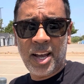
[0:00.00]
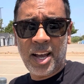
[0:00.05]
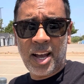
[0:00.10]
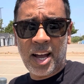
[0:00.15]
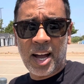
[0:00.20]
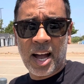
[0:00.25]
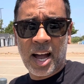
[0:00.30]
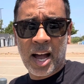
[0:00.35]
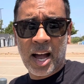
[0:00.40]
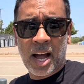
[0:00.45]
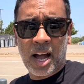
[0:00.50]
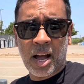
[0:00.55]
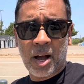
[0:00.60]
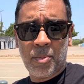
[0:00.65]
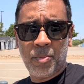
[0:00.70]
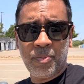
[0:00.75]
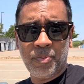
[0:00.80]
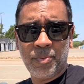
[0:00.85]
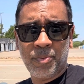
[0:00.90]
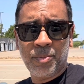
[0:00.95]

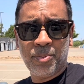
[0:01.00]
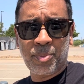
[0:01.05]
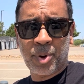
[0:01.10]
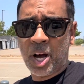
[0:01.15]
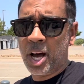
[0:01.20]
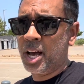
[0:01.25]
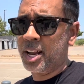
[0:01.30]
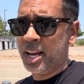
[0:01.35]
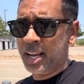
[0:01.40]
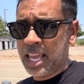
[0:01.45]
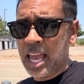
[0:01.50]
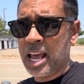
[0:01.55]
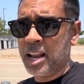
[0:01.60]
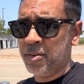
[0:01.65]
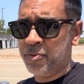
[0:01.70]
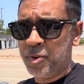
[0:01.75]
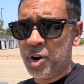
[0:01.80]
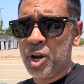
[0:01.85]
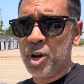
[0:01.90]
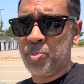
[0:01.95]
But again, if
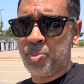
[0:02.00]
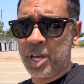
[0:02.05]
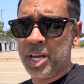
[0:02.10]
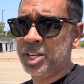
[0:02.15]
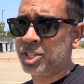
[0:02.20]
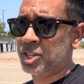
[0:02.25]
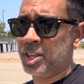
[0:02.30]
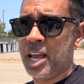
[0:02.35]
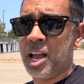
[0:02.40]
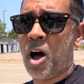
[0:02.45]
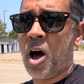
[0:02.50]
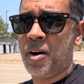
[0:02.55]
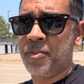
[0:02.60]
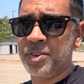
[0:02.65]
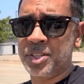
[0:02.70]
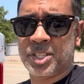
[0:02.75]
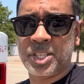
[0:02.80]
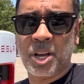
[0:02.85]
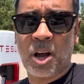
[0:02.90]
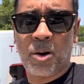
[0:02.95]
you're in a pinch, they
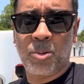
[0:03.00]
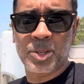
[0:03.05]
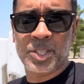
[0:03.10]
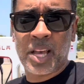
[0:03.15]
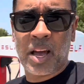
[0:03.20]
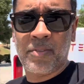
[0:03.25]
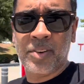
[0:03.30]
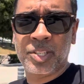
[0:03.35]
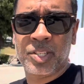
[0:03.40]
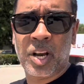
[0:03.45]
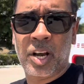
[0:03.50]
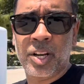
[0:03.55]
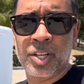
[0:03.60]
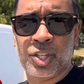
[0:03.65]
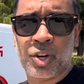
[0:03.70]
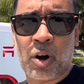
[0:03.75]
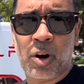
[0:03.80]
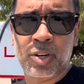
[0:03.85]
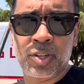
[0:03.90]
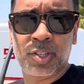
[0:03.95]
obviously always have a ton of
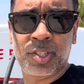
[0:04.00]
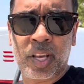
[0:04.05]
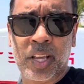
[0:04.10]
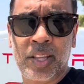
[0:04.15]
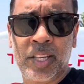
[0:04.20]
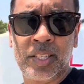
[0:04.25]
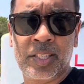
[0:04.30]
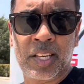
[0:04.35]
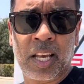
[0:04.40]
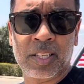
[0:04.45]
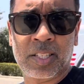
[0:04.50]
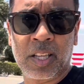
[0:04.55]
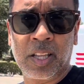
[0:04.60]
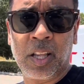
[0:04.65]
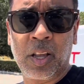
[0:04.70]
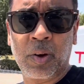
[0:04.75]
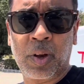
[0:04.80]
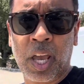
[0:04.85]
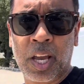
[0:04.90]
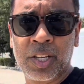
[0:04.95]
chargers at these Tesla
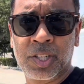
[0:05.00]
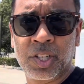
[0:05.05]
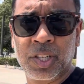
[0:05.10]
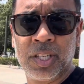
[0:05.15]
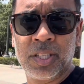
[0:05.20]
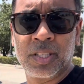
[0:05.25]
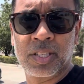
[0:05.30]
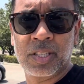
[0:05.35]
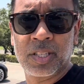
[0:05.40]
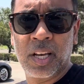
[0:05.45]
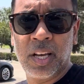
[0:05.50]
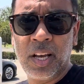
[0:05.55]
locations.